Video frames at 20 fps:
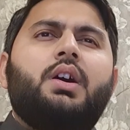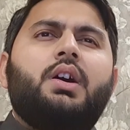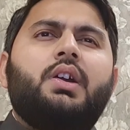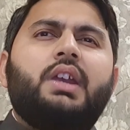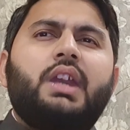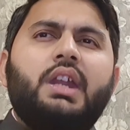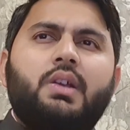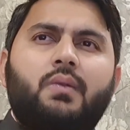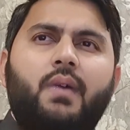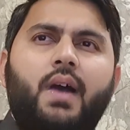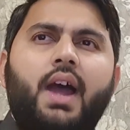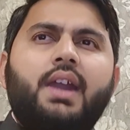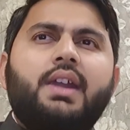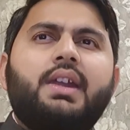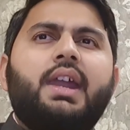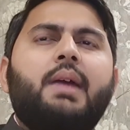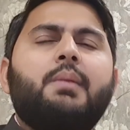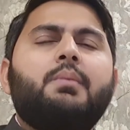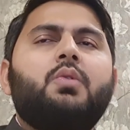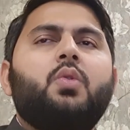require
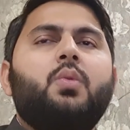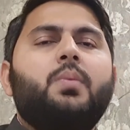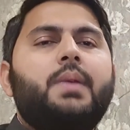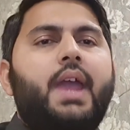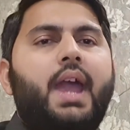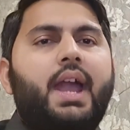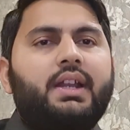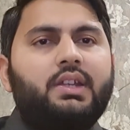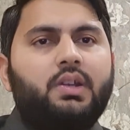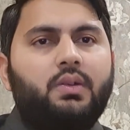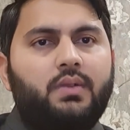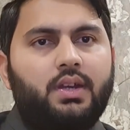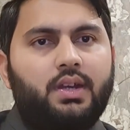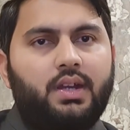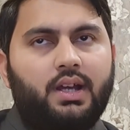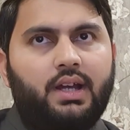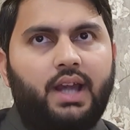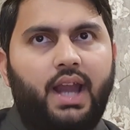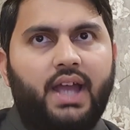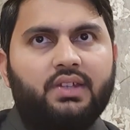them to be active in
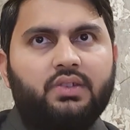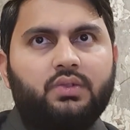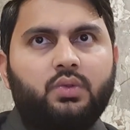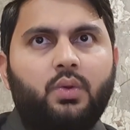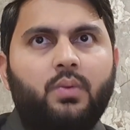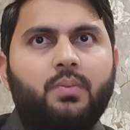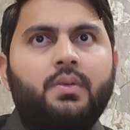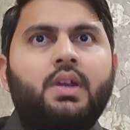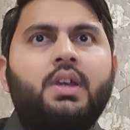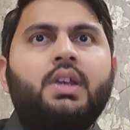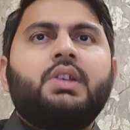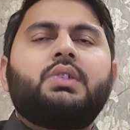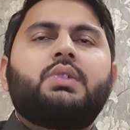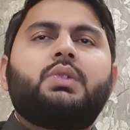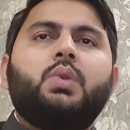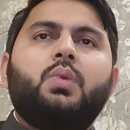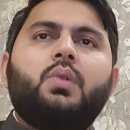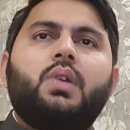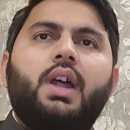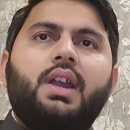the classroom.
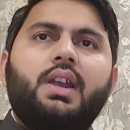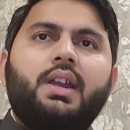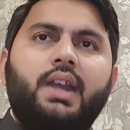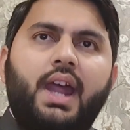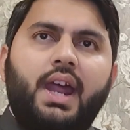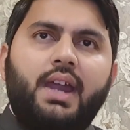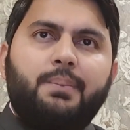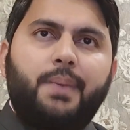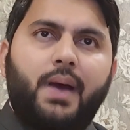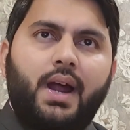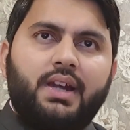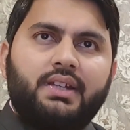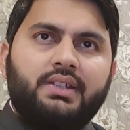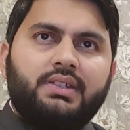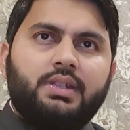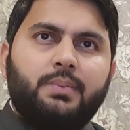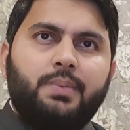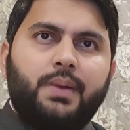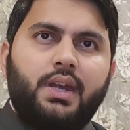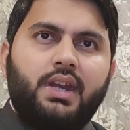Students that
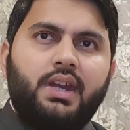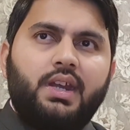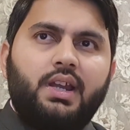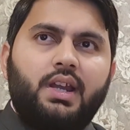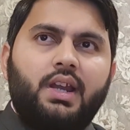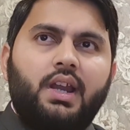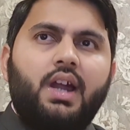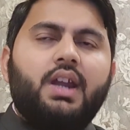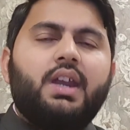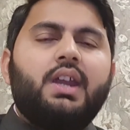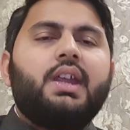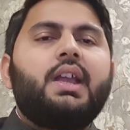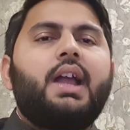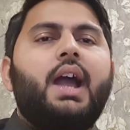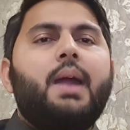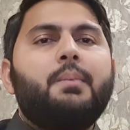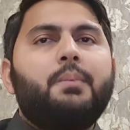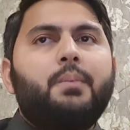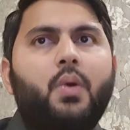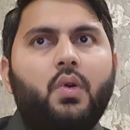participate in the learning
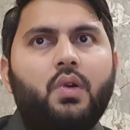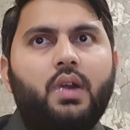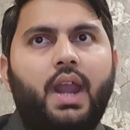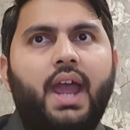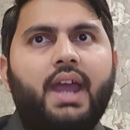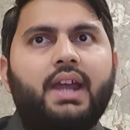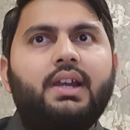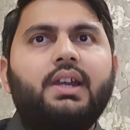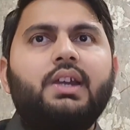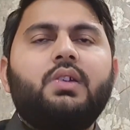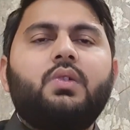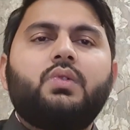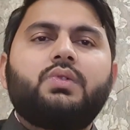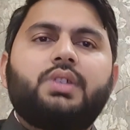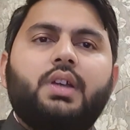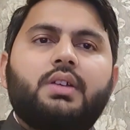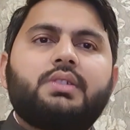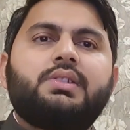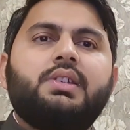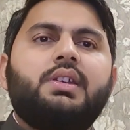are more likely to
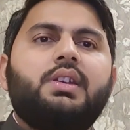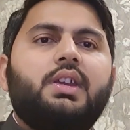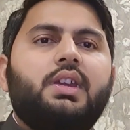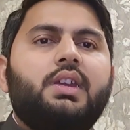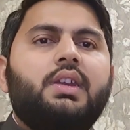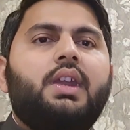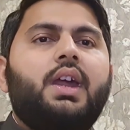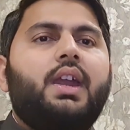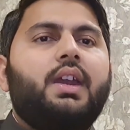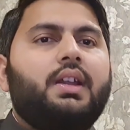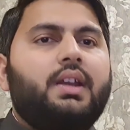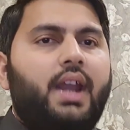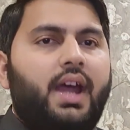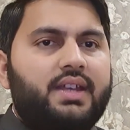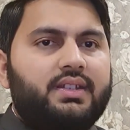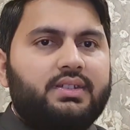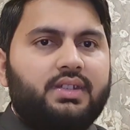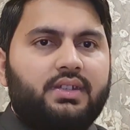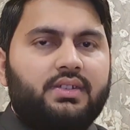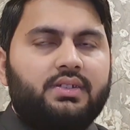succeed in their
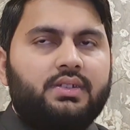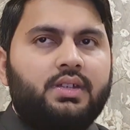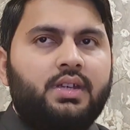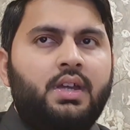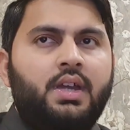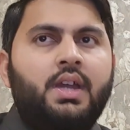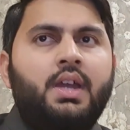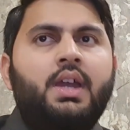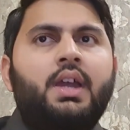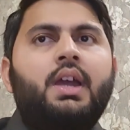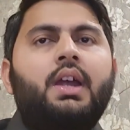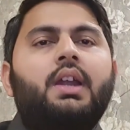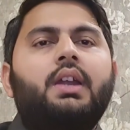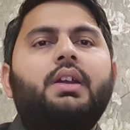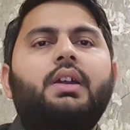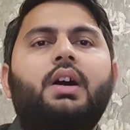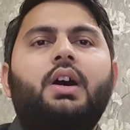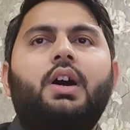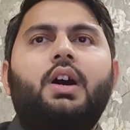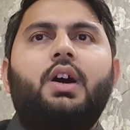classes.
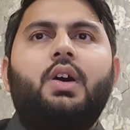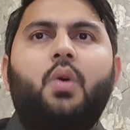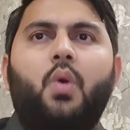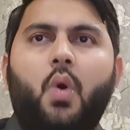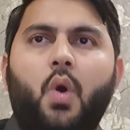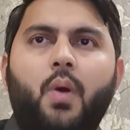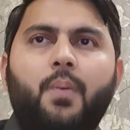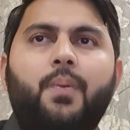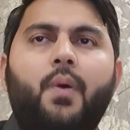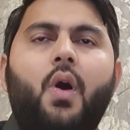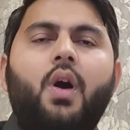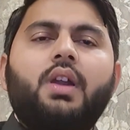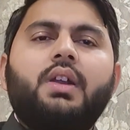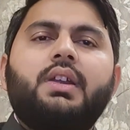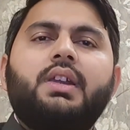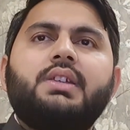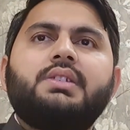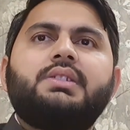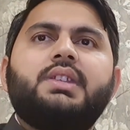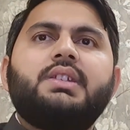Hope all
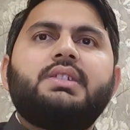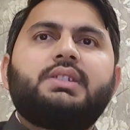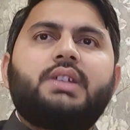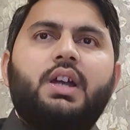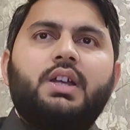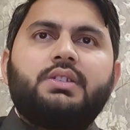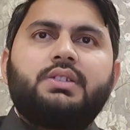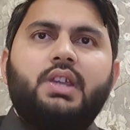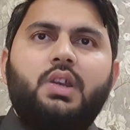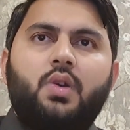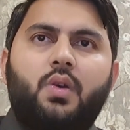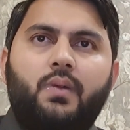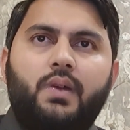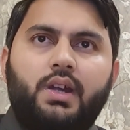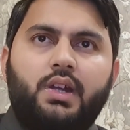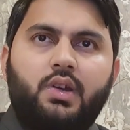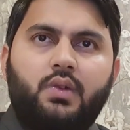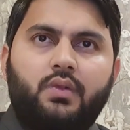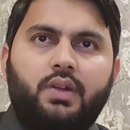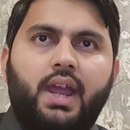this discussed
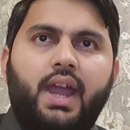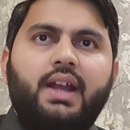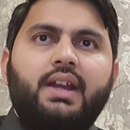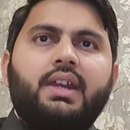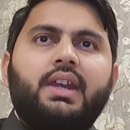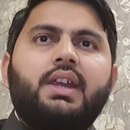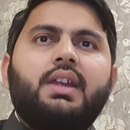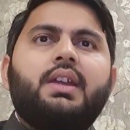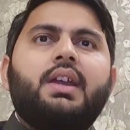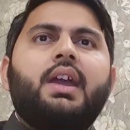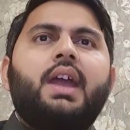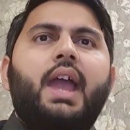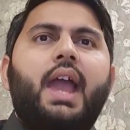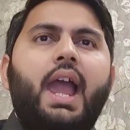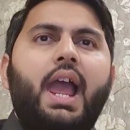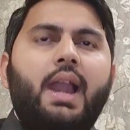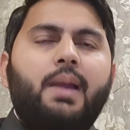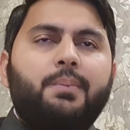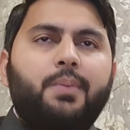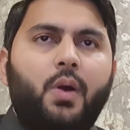innovative technique
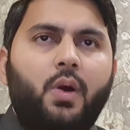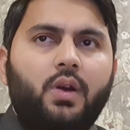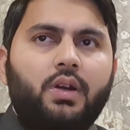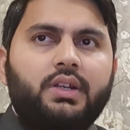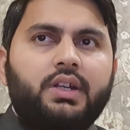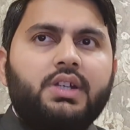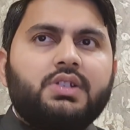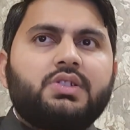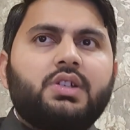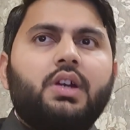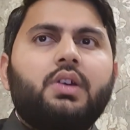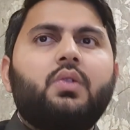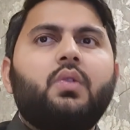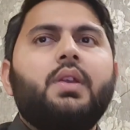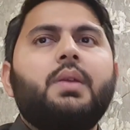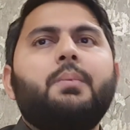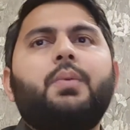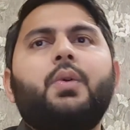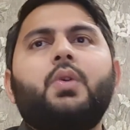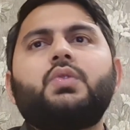help all teachers to
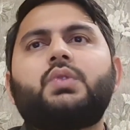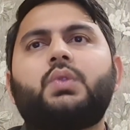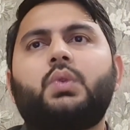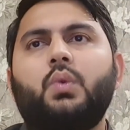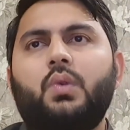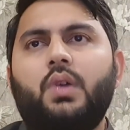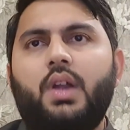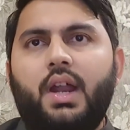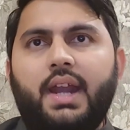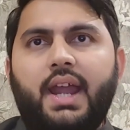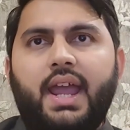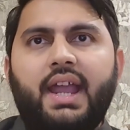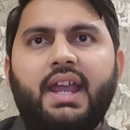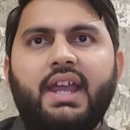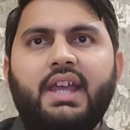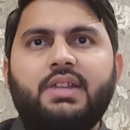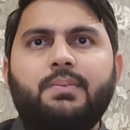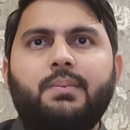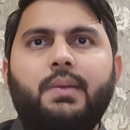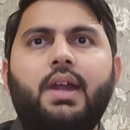improve student
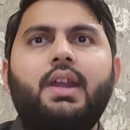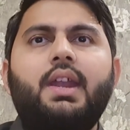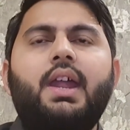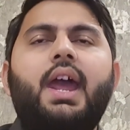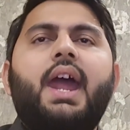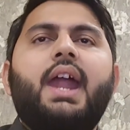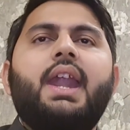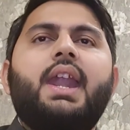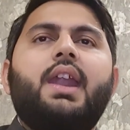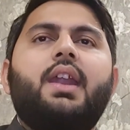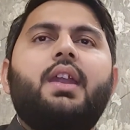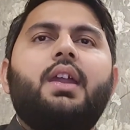engagement and